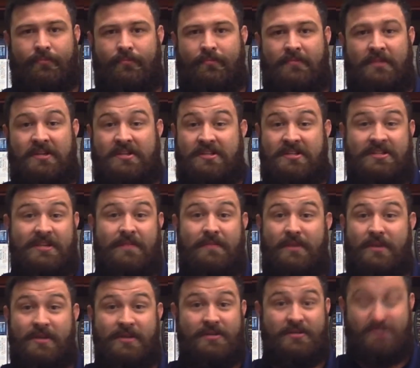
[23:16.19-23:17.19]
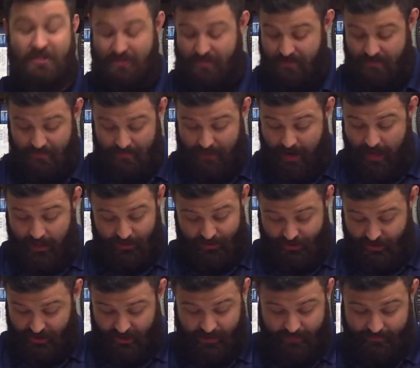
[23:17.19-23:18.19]
it's the same thing as just
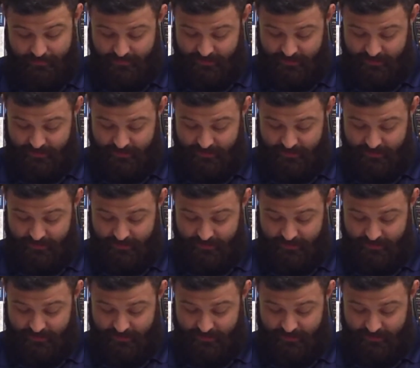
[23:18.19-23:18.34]
demolishing it.